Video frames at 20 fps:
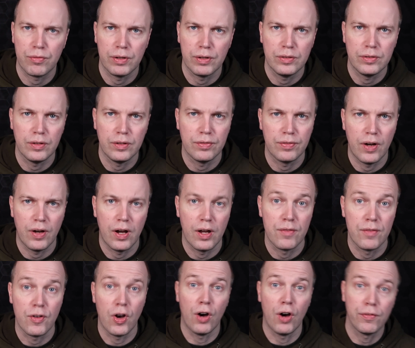
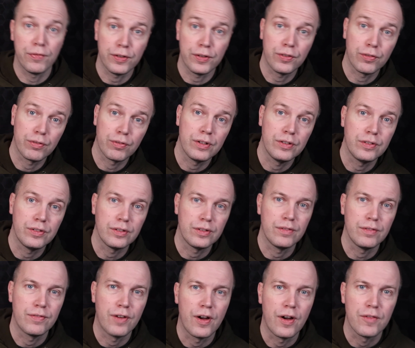365, Office
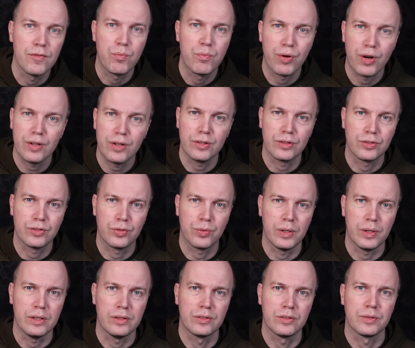365 product
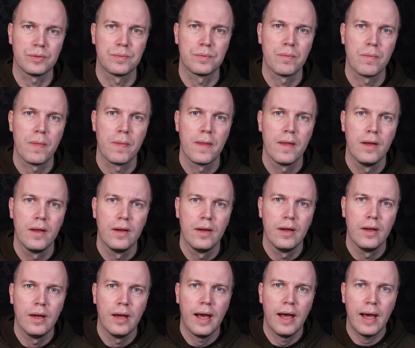suite.
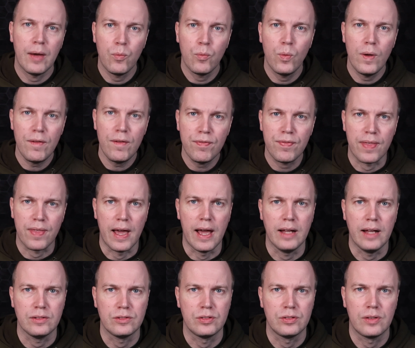And with
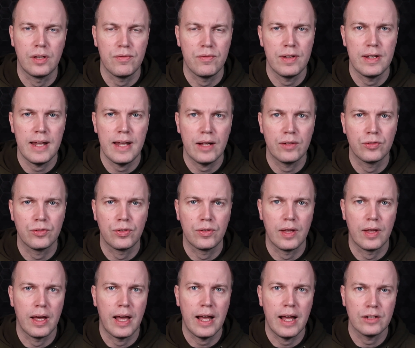that, they've announced
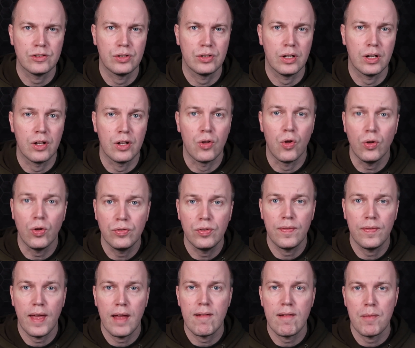that actually a lot of
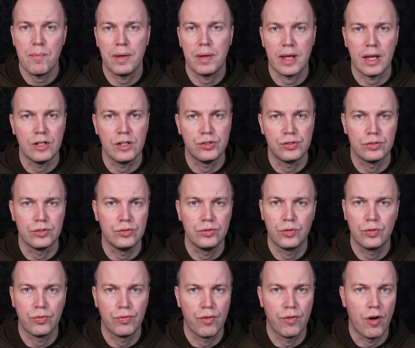their
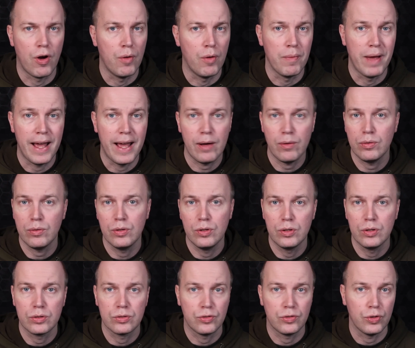applications from
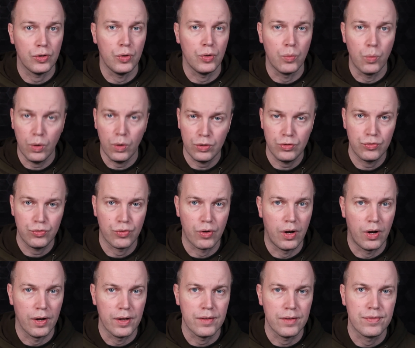Outlook to
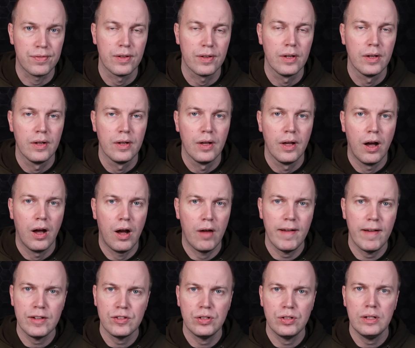OneDrive are
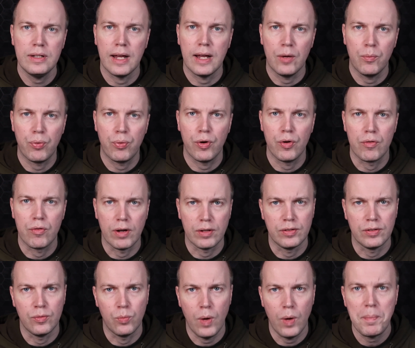actually now
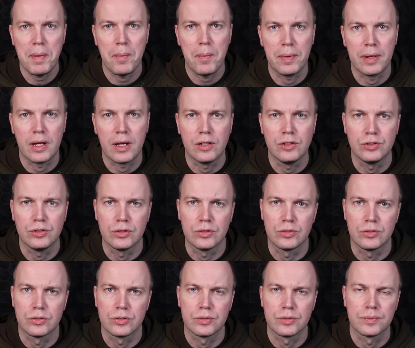progressive web
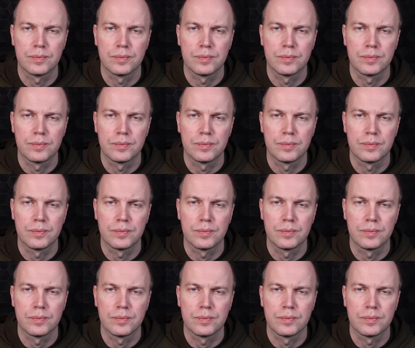applications.